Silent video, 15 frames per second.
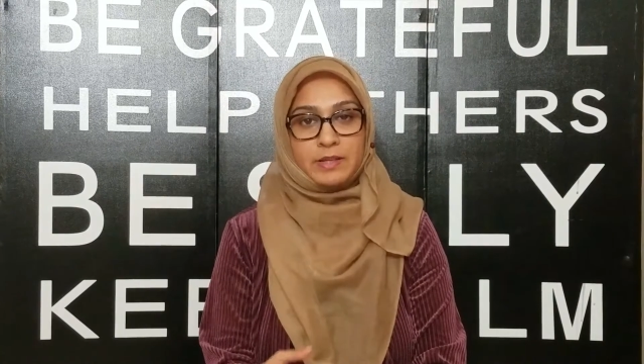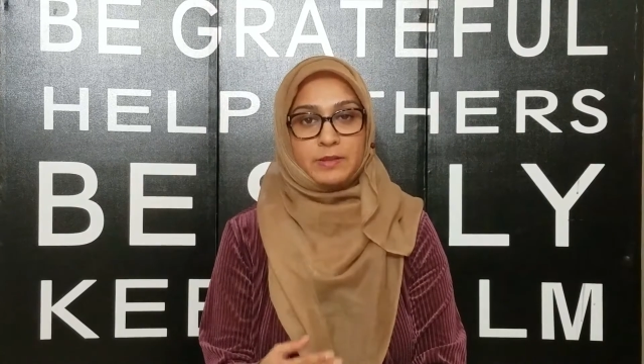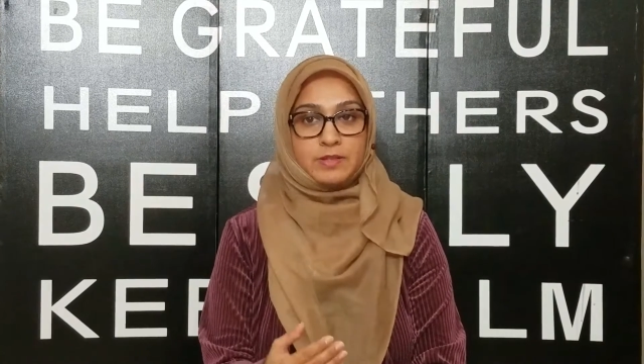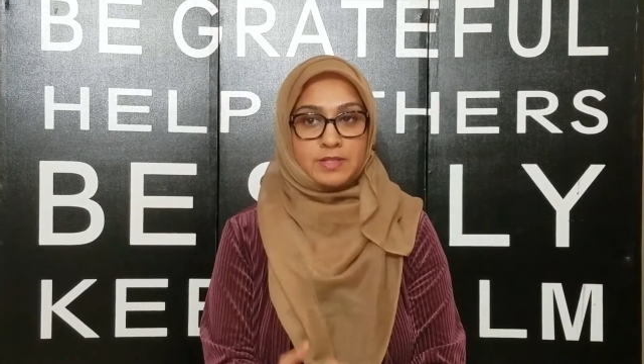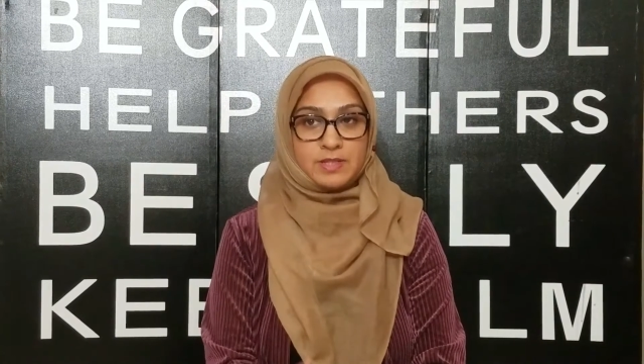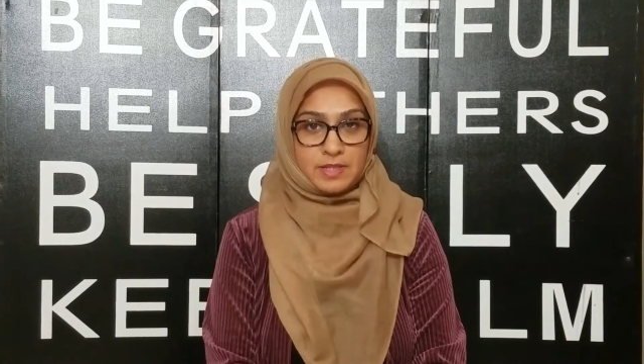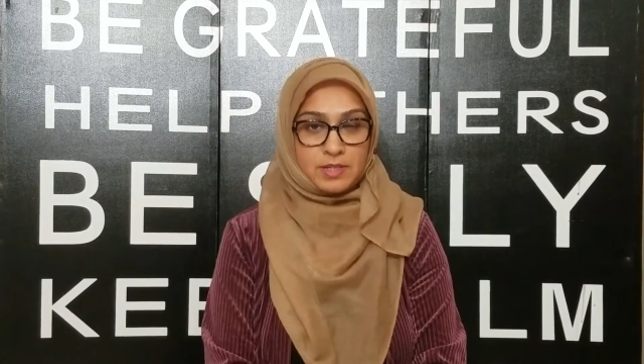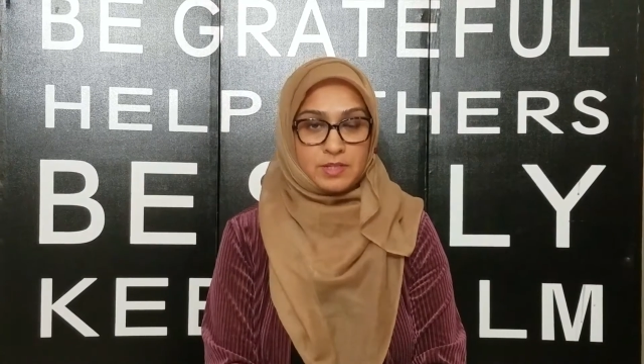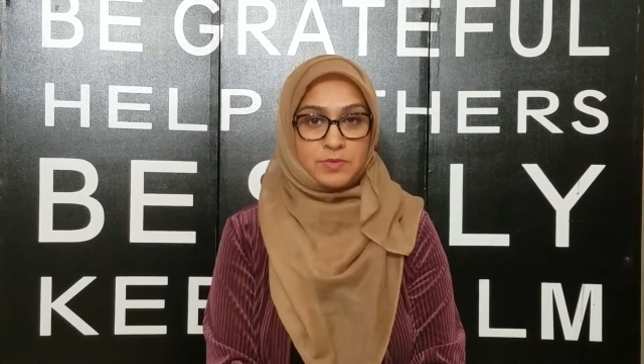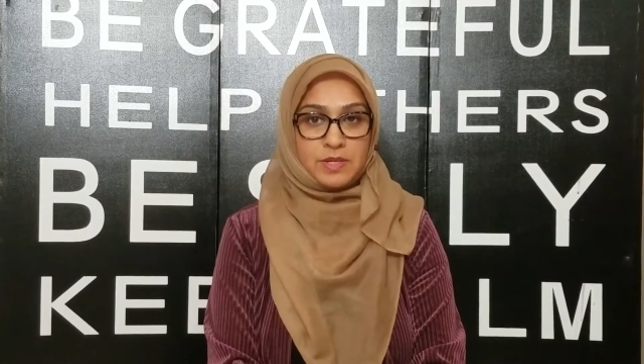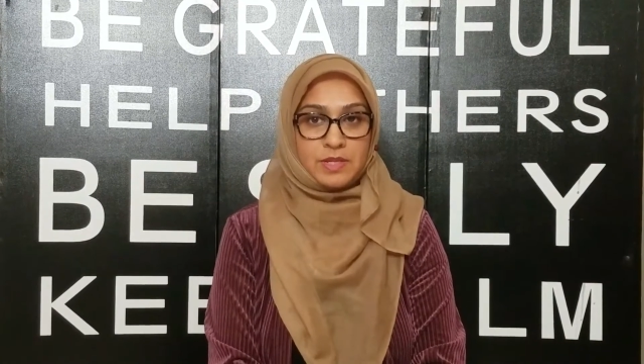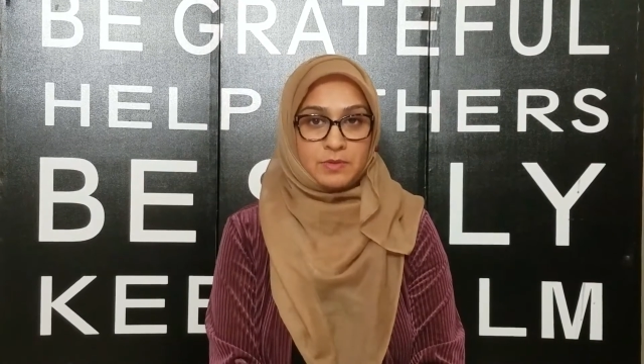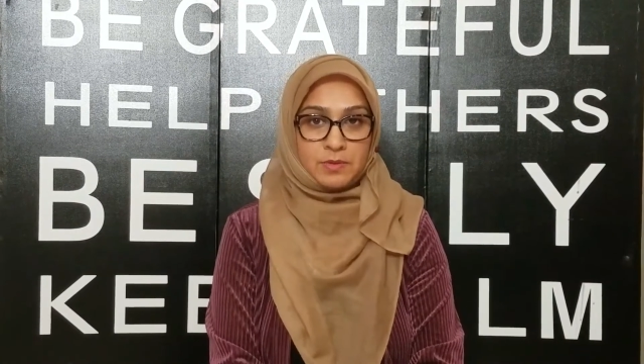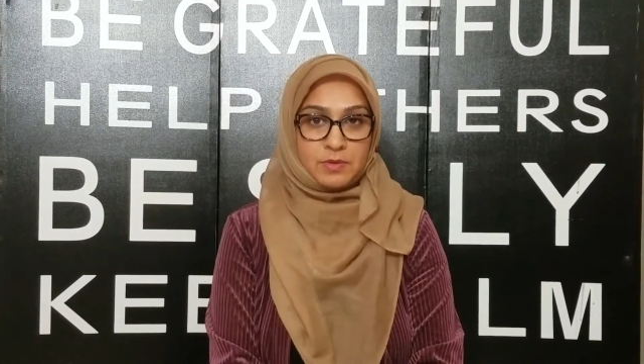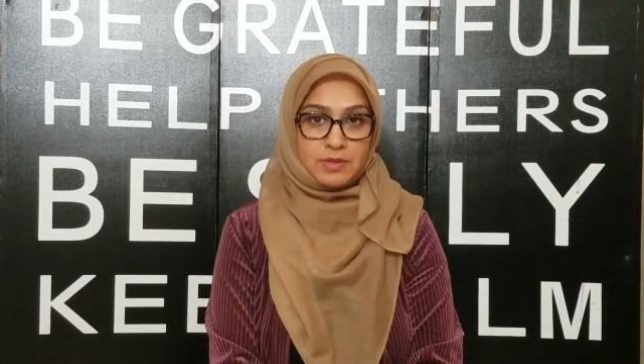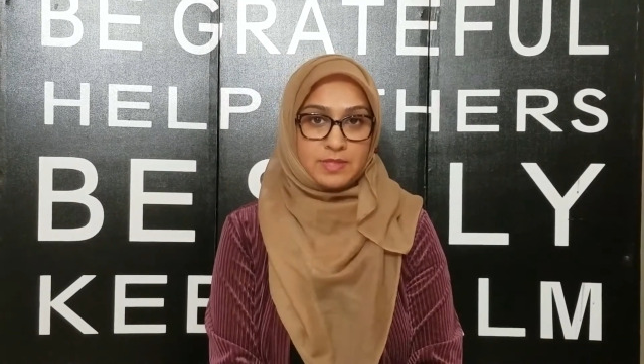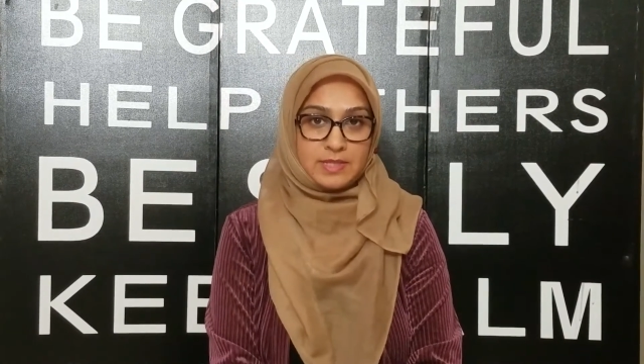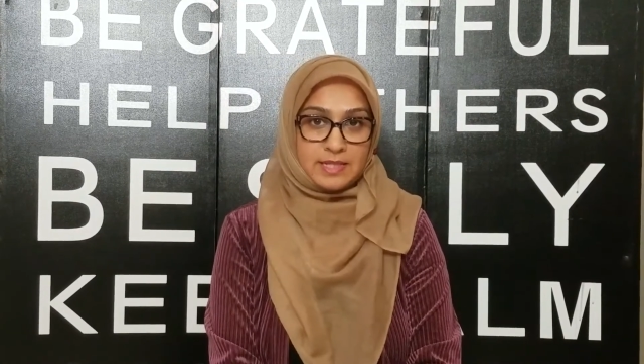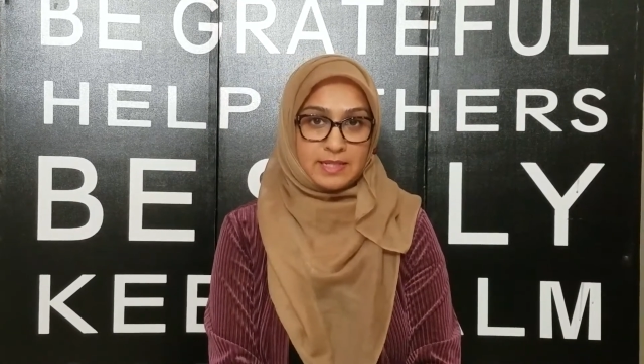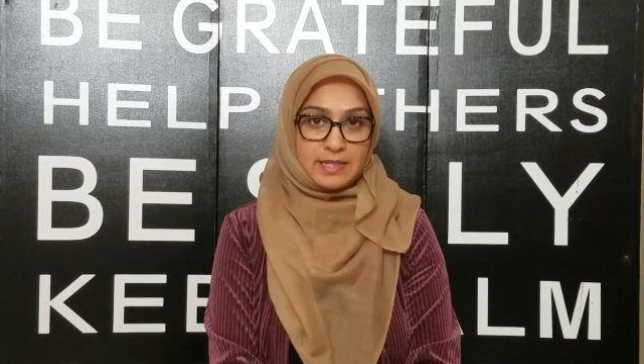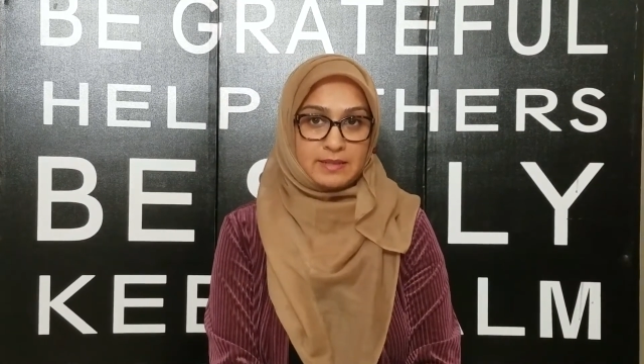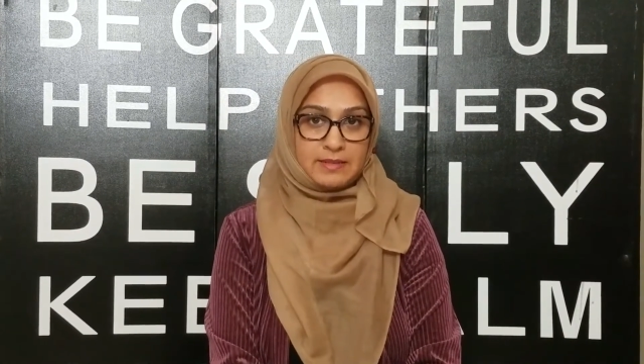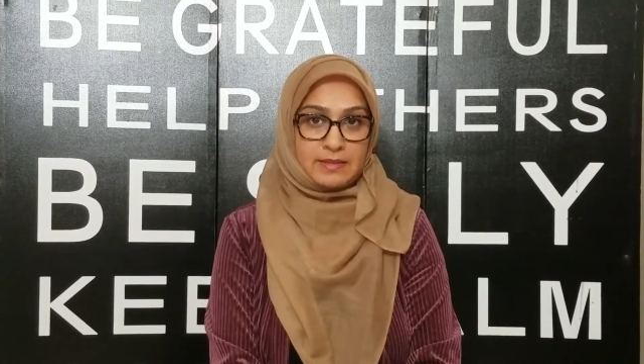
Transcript: those tajweed rules in